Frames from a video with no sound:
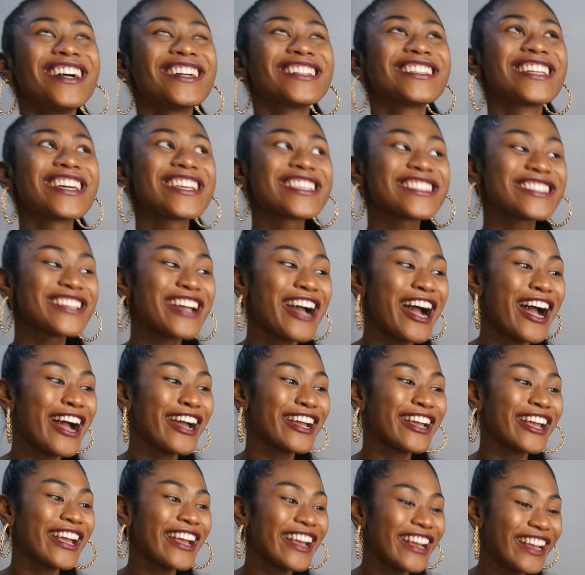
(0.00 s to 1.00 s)
This
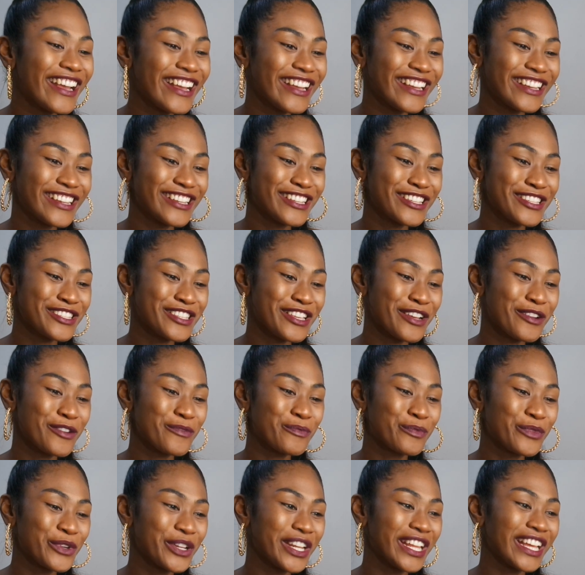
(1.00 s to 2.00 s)
guy is
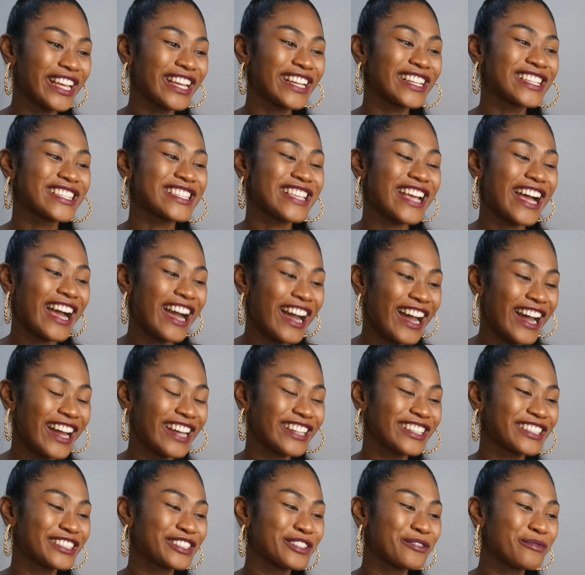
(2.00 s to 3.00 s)
putting his
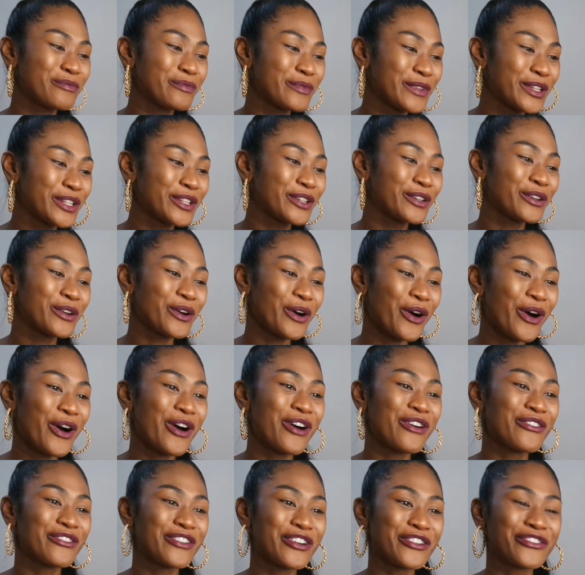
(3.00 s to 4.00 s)
ad in the middle
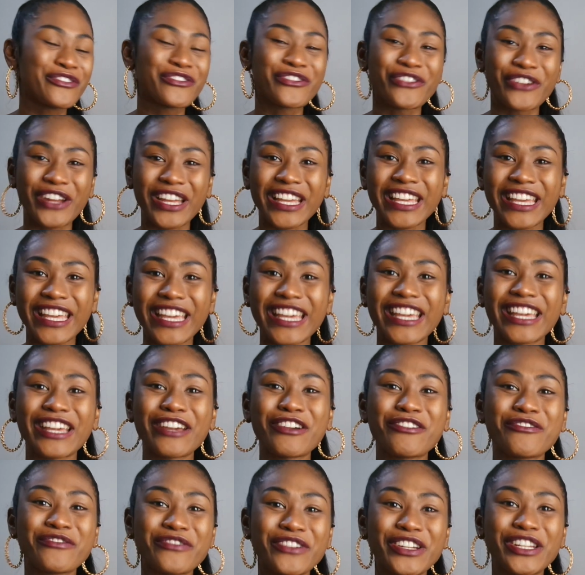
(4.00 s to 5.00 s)
of a
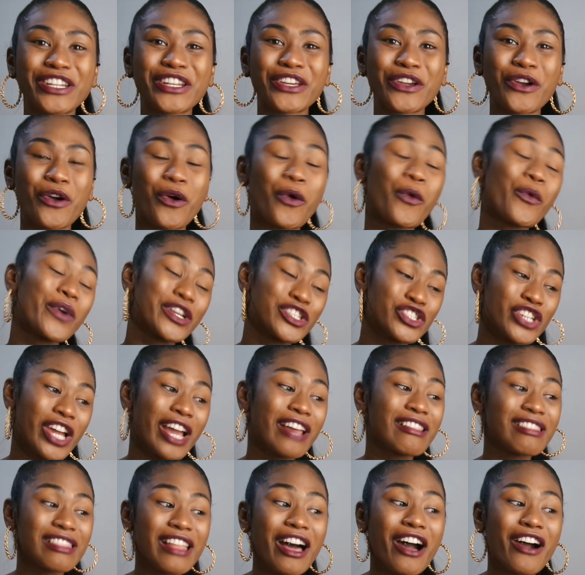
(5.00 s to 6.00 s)
freaking video, which
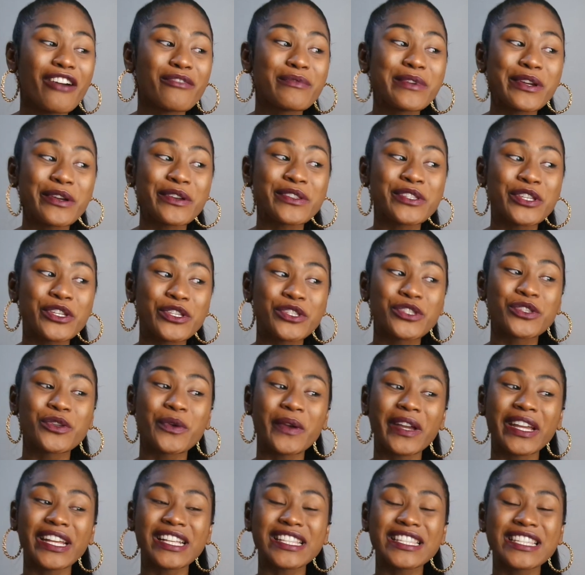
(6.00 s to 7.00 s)
I love because he's
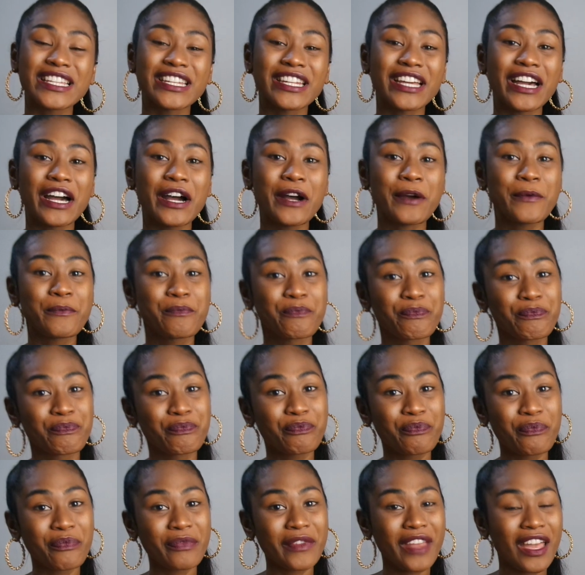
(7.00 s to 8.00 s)
doing it in a,
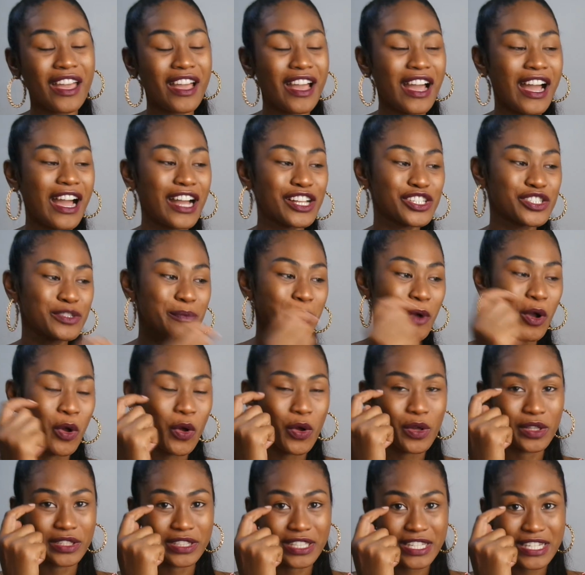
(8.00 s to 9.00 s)

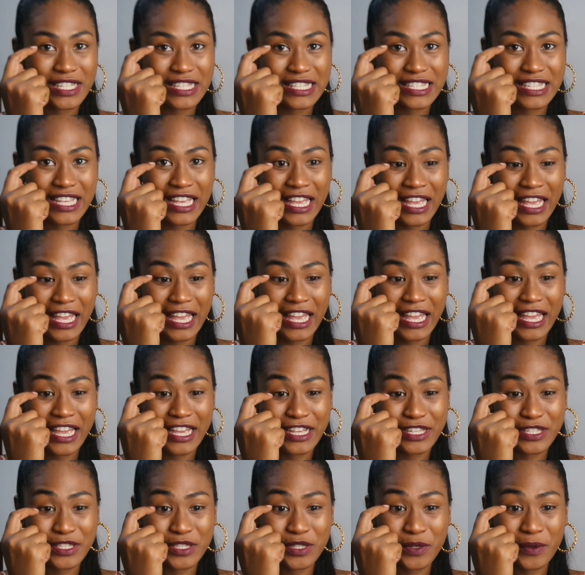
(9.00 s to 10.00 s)
call this?
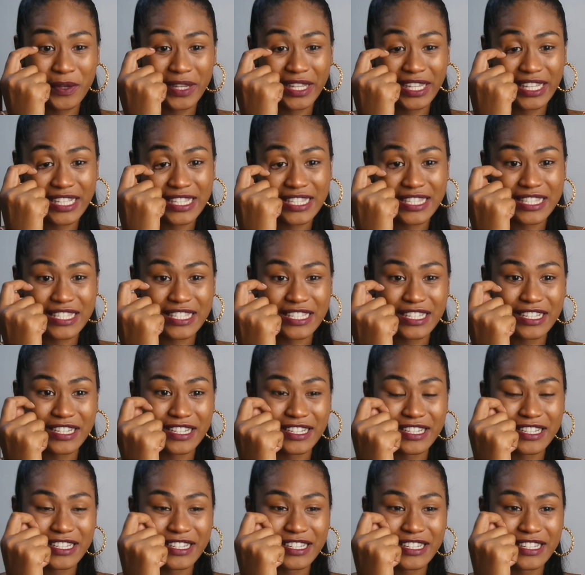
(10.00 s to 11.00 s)
He's doing it
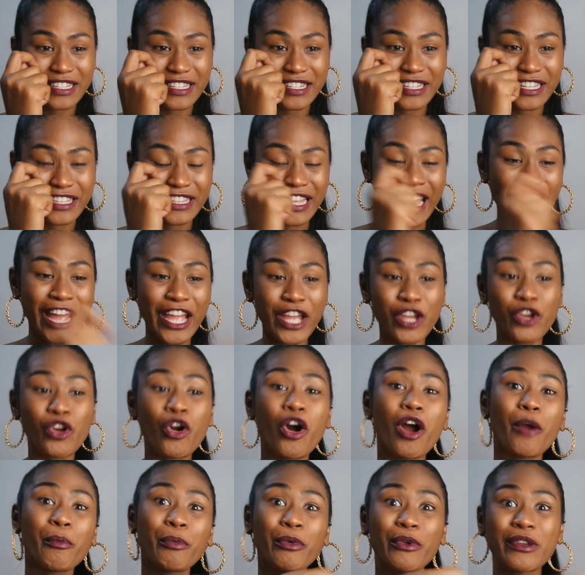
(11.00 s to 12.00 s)
that
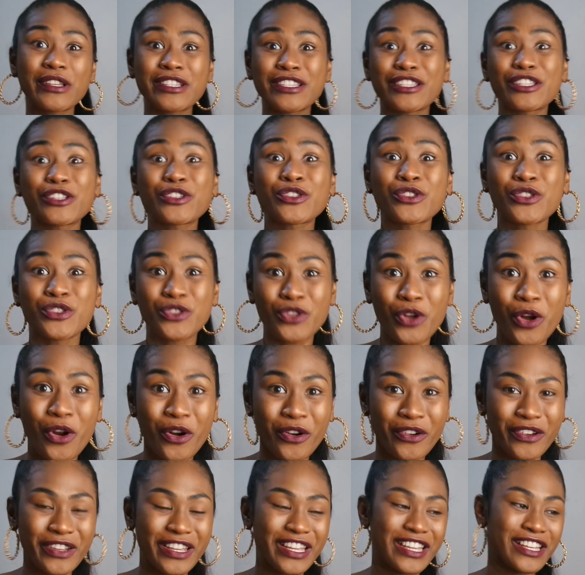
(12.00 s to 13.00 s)
incorporates the
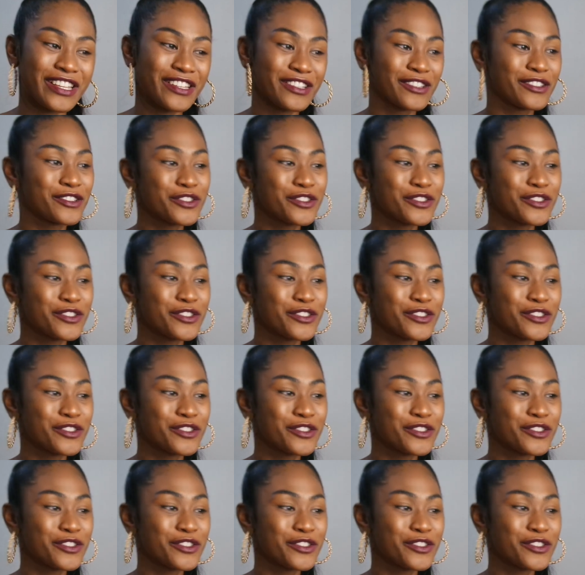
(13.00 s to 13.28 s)
story.